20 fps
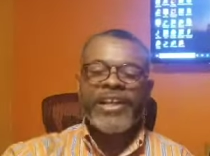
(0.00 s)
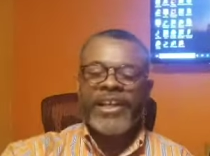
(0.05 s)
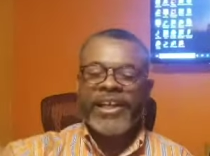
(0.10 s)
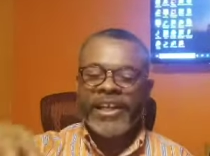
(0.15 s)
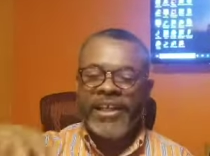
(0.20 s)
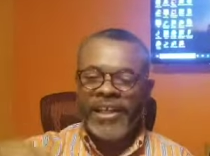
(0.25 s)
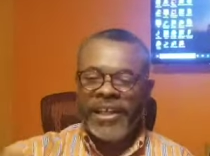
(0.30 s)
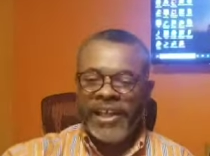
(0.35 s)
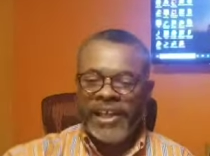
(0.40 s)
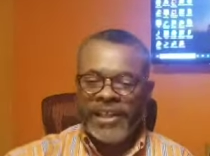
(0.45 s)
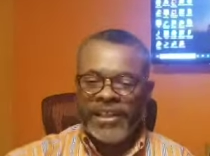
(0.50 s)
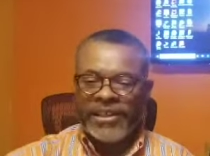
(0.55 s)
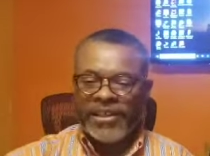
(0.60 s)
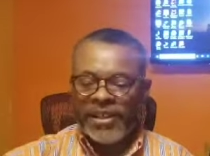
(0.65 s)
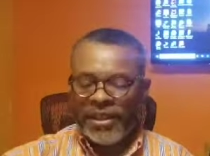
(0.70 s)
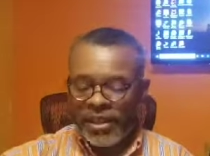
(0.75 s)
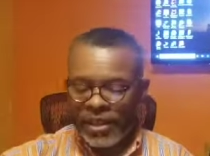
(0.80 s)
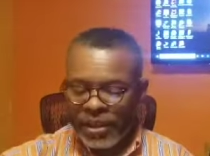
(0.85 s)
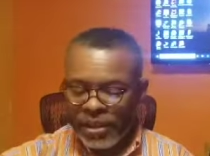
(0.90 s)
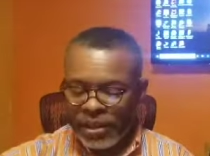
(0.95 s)
And in
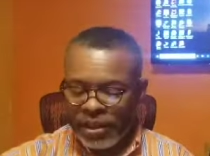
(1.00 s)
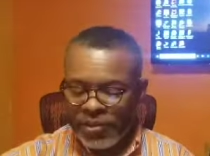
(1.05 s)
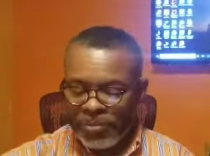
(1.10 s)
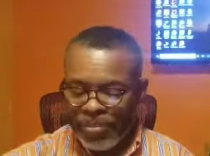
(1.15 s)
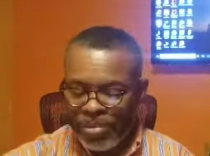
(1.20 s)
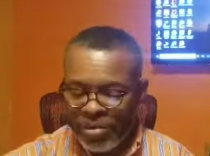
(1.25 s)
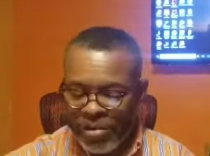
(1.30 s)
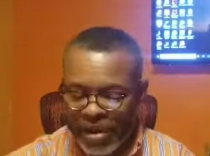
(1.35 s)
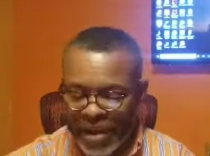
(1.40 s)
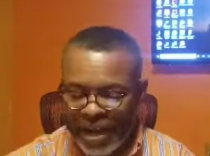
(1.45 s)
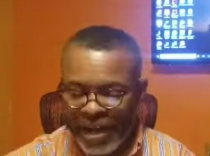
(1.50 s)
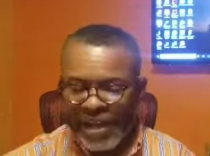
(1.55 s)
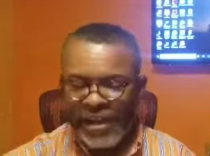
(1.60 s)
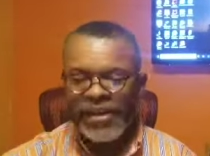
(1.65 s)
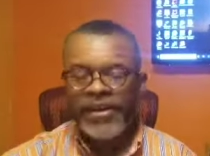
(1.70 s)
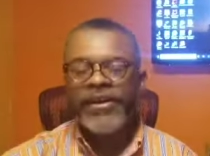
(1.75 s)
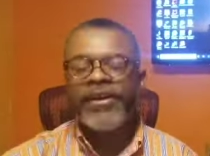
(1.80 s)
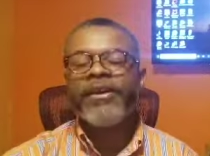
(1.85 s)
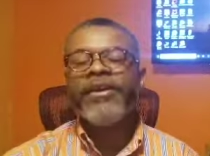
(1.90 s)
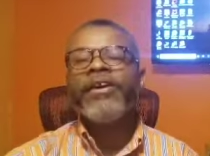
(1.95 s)
the
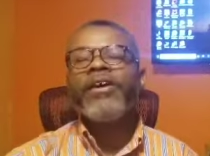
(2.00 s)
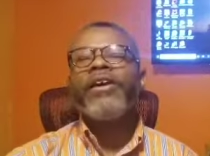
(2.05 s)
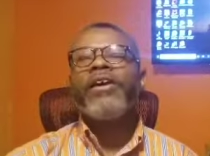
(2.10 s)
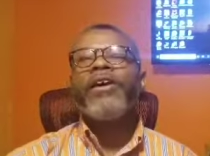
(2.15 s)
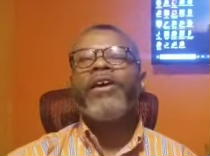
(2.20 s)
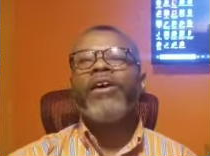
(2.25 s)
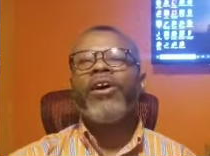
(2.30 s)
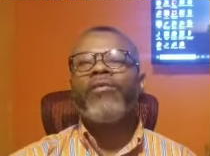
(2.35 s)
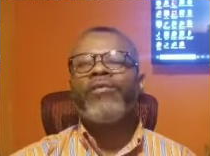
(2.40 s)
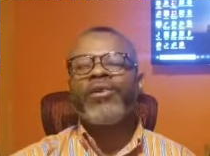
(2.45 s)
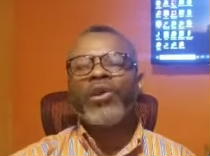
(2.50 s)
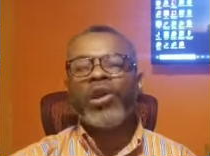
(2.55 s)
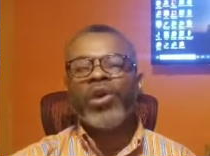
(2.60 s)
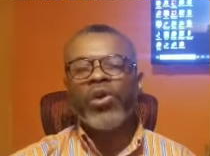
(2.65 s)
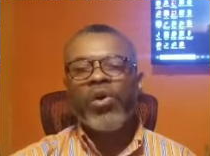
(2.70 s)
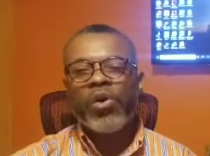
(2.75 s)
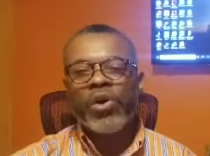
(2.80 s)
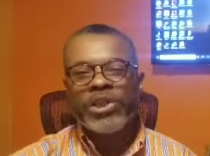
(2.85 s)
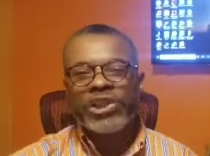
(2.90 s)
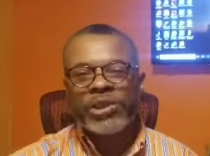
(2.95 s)
prayer of the
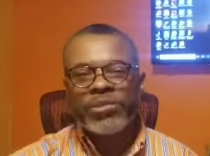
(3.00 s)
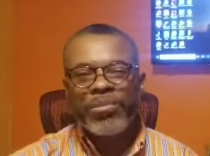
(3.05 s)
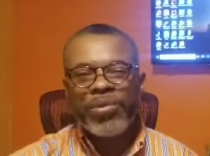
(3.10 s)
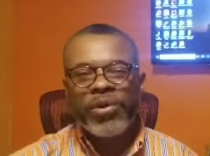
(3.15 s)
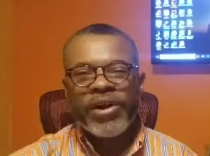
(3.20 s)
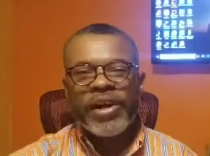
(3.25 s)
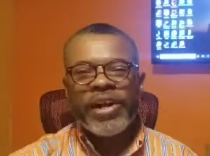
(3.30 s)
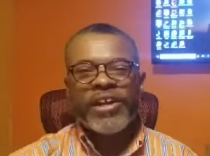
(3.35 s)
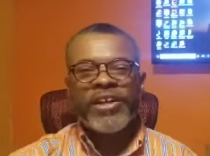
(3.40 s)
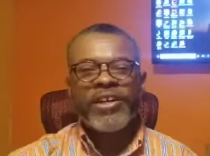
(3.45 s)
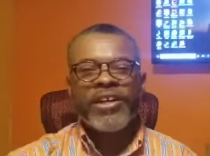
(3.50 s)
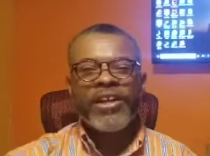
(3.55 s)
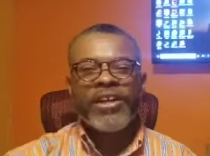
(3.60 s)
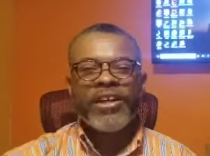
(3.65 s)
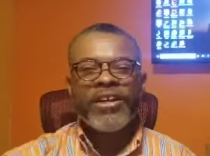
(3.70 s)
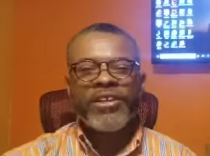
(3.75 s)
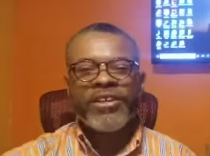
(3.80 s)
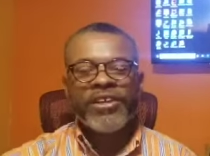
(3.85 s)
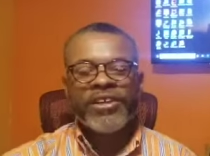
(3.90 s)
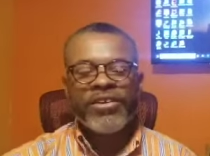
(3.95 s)
Lord's Prayer,
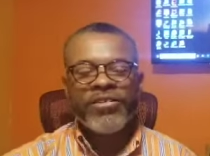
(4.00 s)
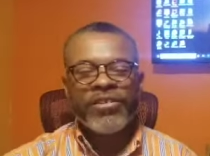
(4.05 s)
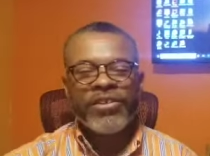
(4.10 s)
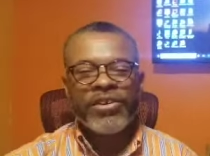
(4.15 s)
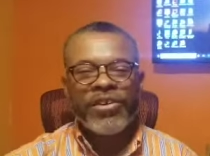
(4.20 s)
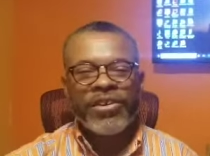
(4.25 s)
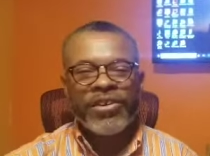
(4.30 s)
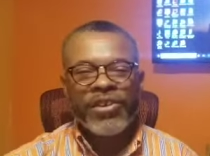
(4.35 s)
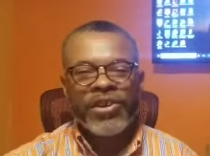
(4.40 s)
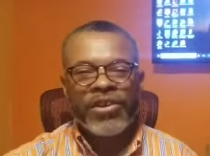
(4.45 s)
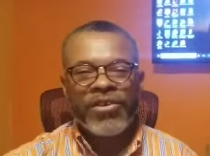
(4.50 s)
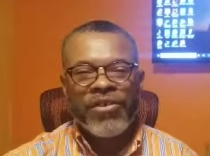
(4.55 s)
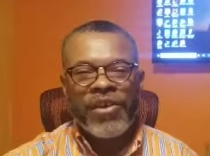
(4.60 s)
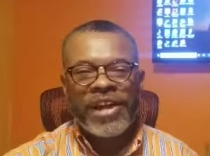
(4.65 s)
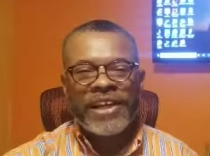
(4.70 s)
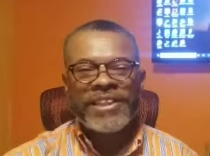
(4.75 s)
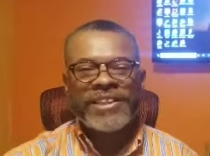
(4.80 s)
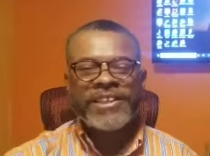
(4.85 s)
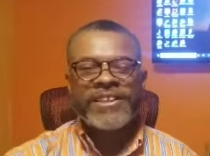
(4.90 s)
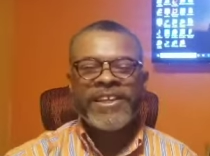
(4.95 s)
the
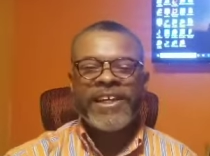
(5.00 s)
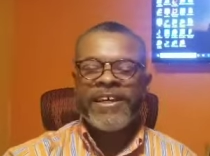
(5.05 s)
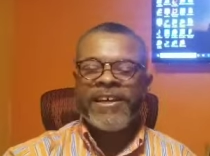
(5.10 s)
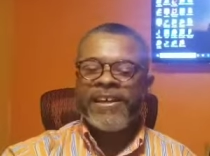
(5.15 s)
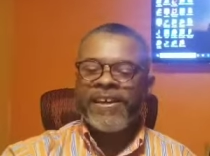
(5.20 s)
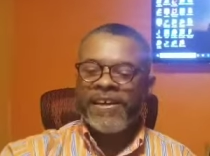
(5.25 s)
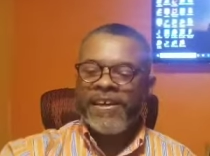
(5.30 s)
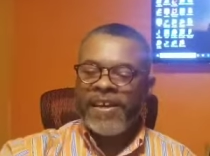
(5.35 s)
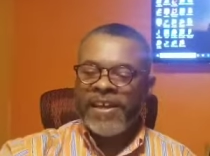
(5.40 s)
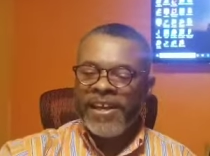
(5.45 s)
Christ said,